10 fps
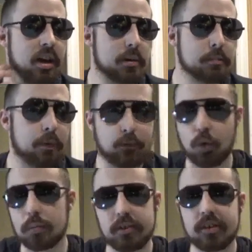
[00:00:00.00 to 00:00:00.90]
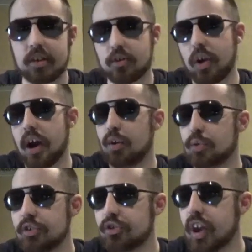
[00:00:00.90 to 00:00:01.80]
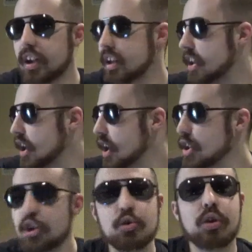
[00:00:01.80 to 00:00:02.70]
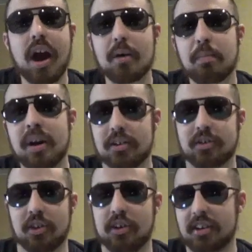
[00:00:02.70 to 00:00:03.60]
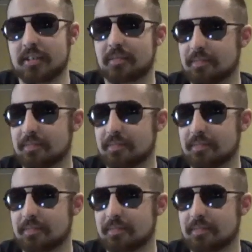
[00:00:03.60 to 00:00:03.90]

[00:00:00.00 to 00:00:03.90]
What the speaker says: Performance Center crowd was chanting, "You got pissed on."